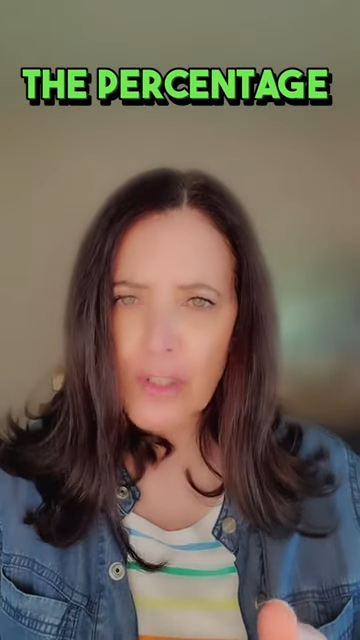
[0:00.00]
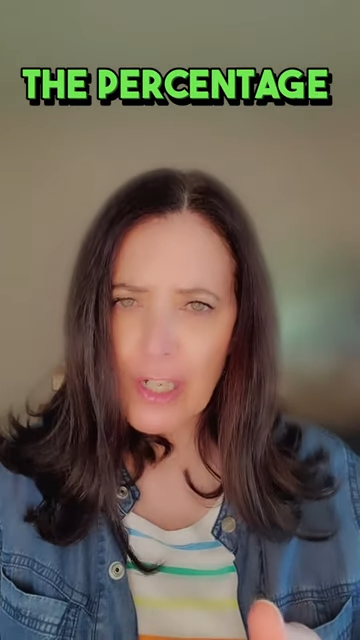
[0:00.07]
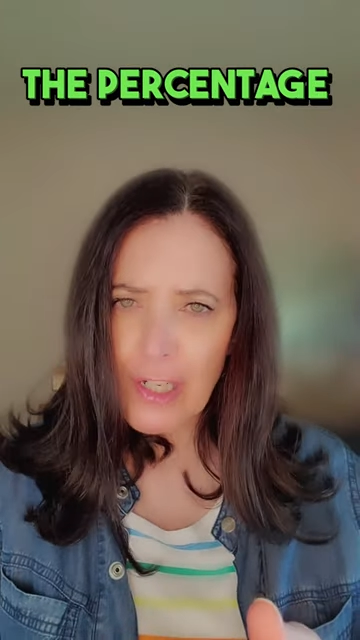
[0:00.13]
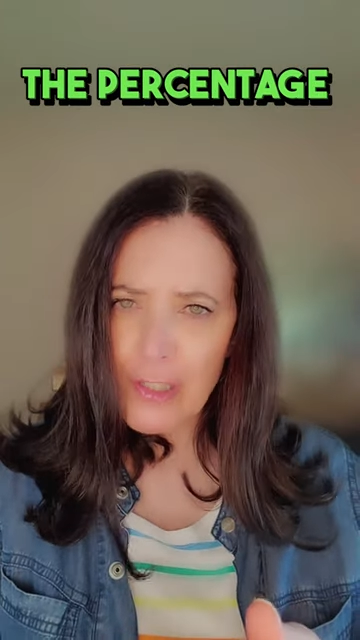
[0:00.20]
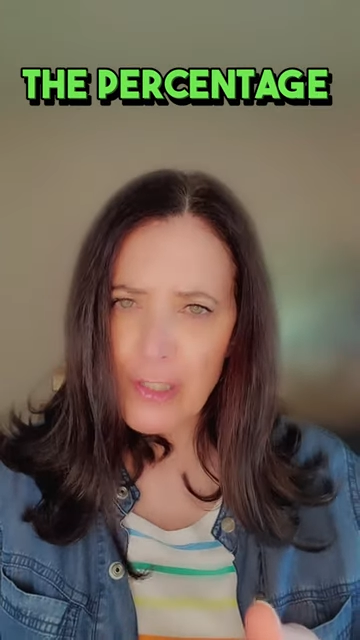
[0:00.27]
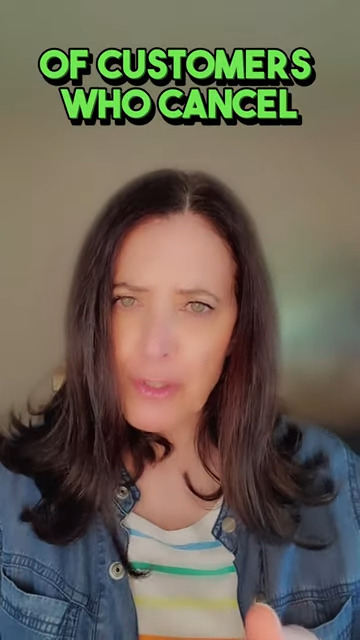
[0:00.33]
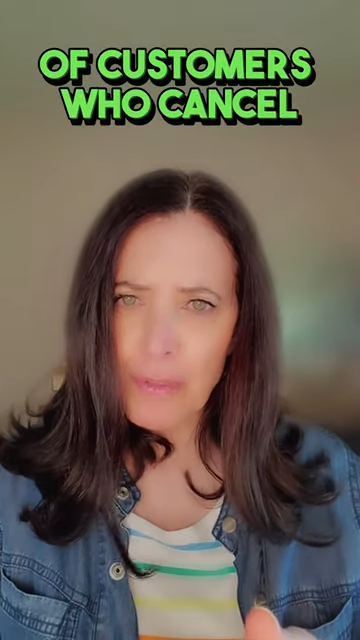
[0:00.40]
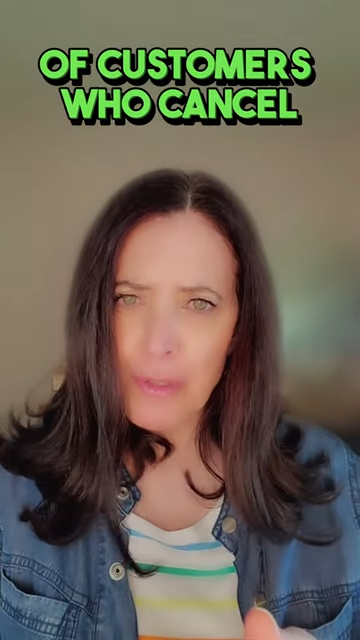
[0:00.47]
of
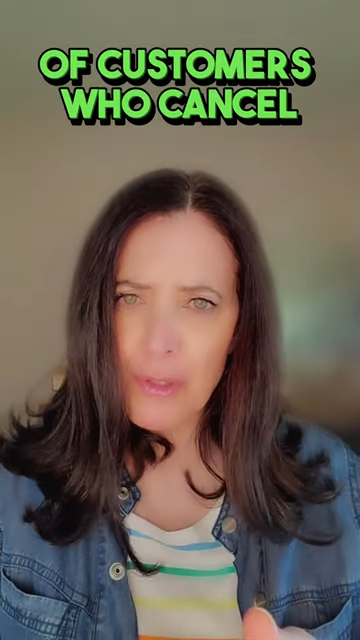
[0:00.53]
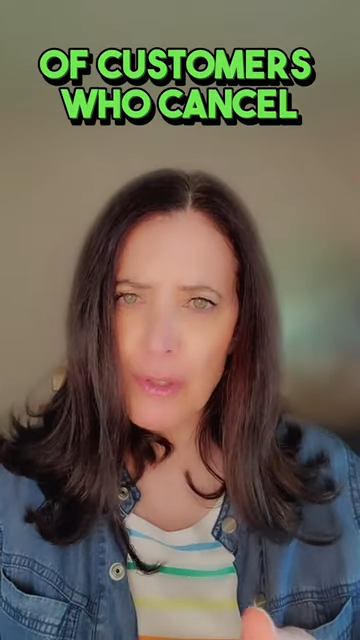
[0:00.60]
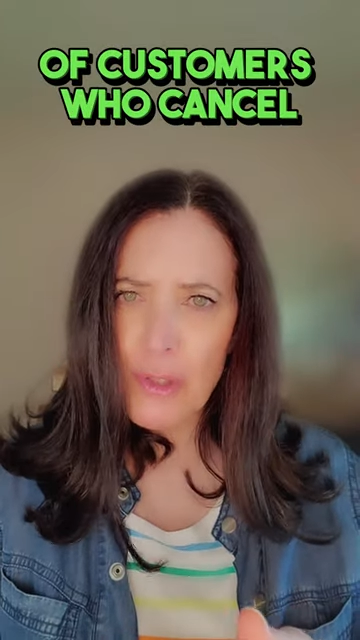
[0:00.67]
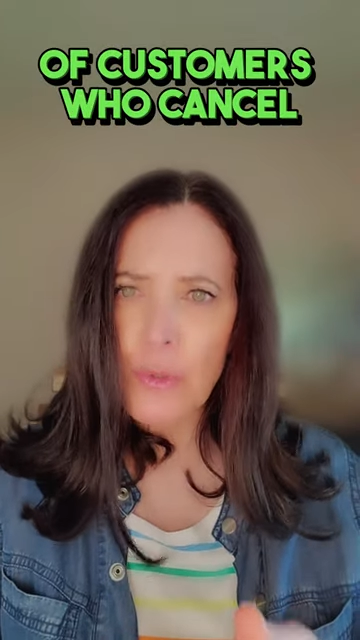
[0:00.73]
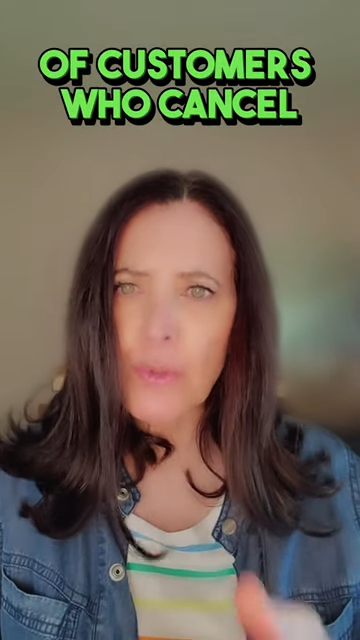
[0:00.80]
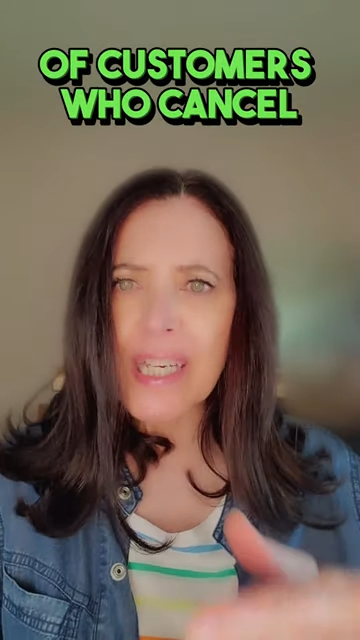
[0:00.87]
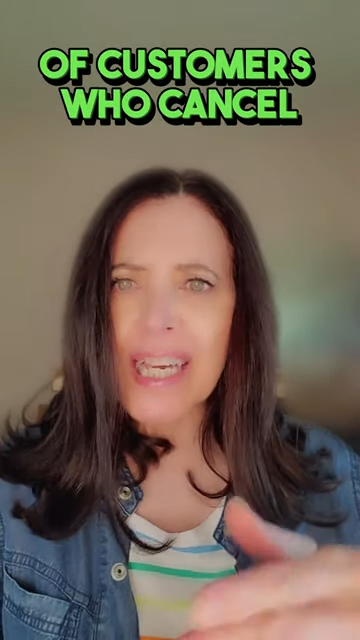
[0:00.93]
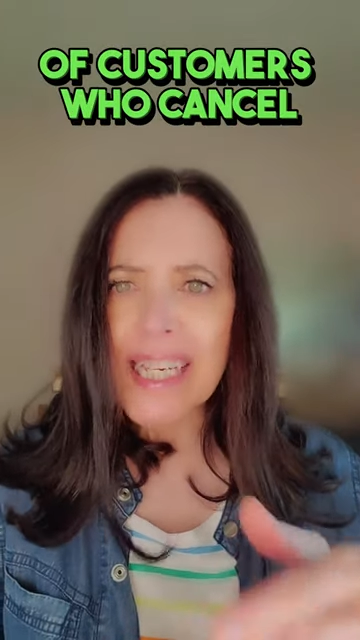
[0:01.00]
customers
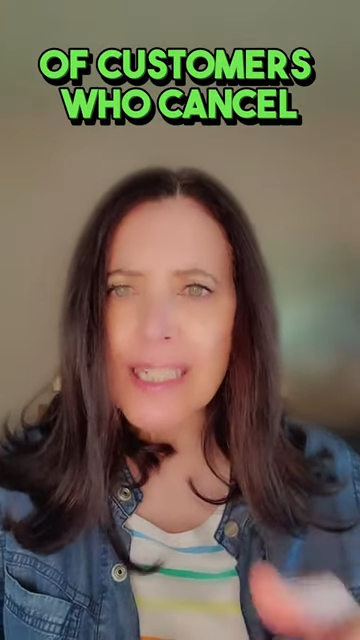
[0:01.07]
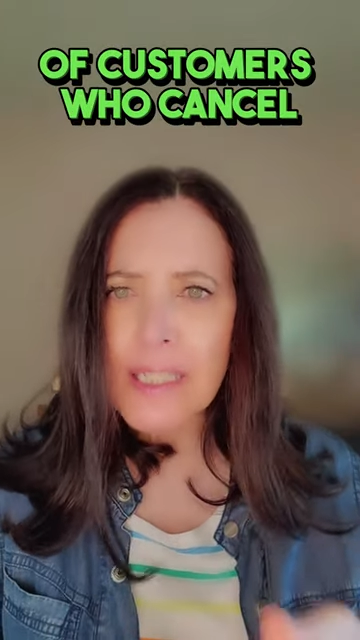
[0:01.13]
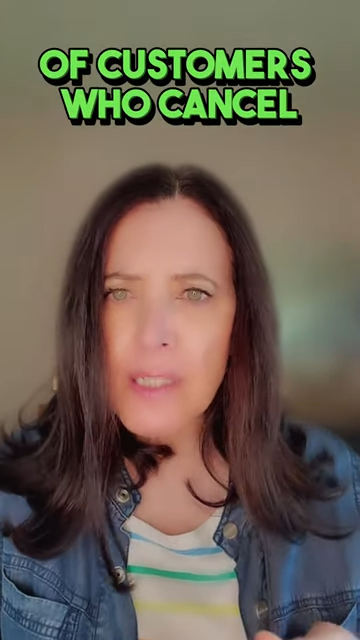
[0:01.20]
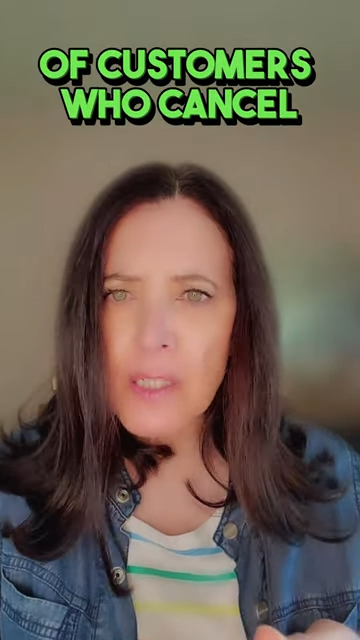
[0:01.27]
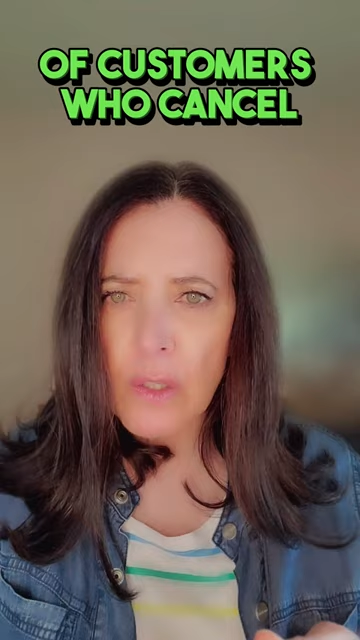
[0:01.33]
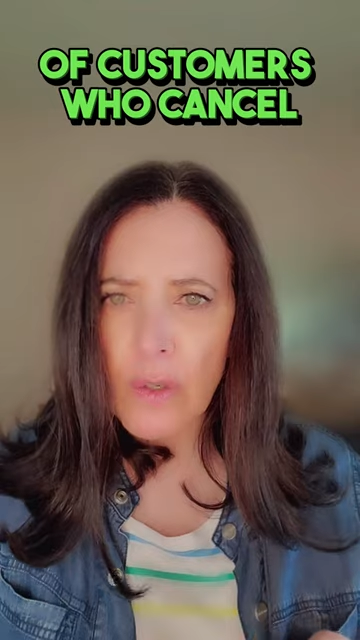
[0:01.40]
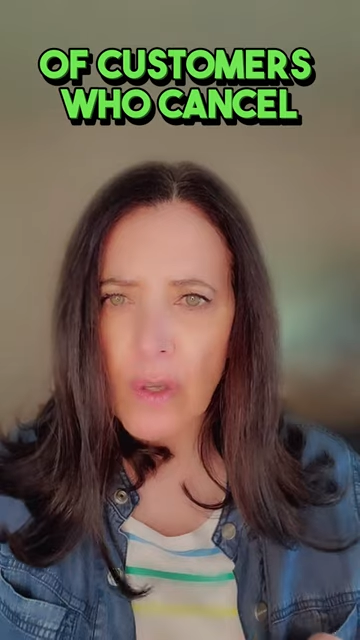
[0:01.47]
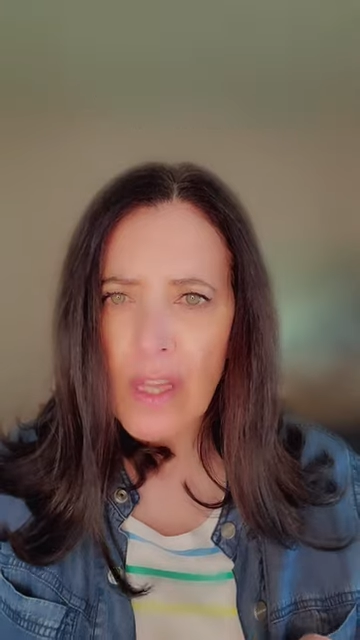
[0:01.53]
who
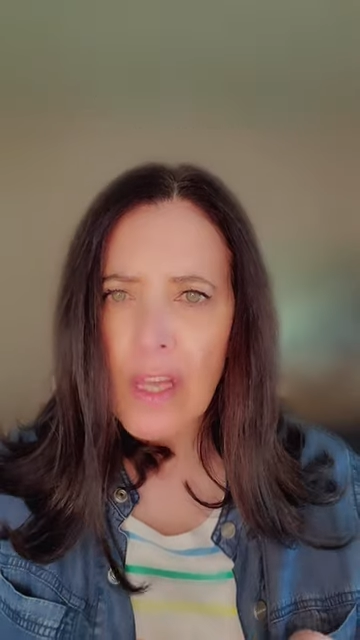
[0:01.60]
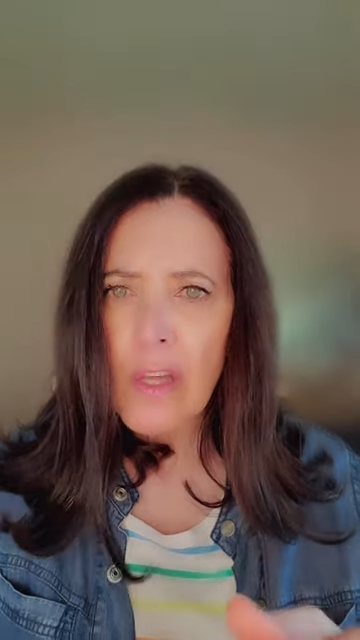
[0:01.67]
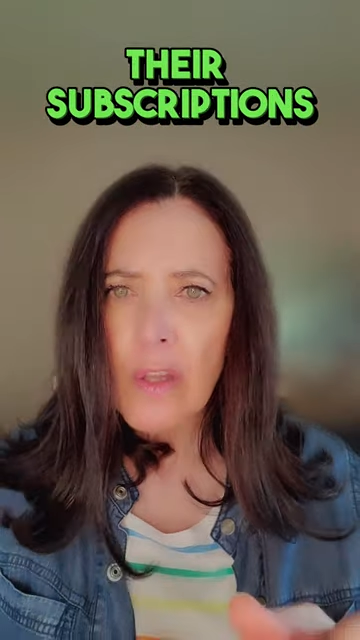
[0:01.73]
cancel